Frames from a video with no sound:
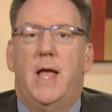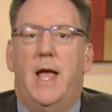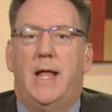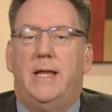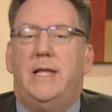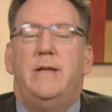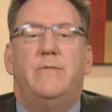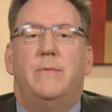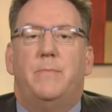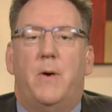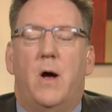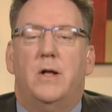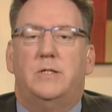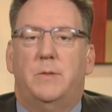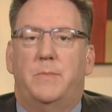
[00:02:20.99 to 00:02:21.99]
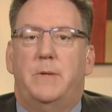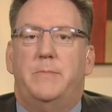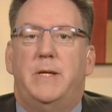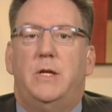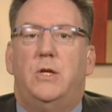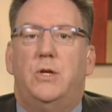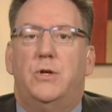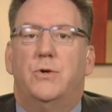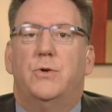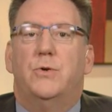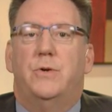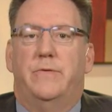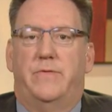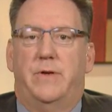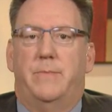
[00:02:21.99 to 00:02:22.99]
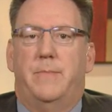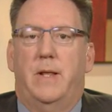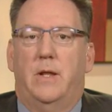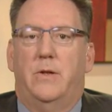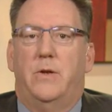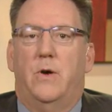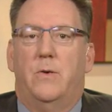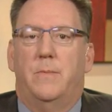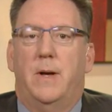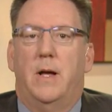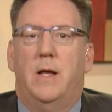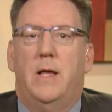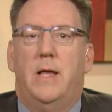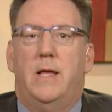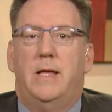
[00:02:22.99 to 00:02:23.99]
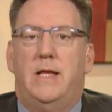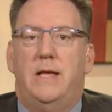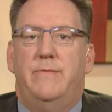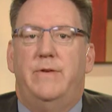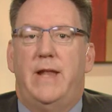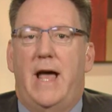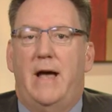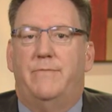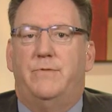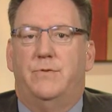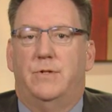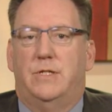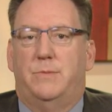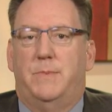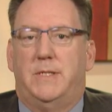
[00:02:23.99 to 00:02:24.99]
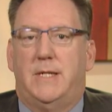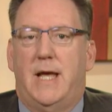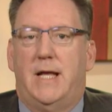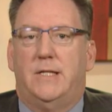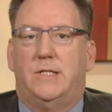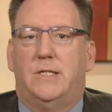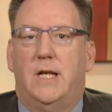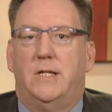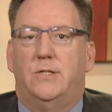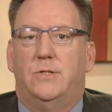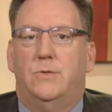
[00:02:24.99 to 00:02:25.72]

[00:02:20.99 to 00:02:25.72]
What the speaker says: and even possibly be cured of their melanoma even after it's metastasized.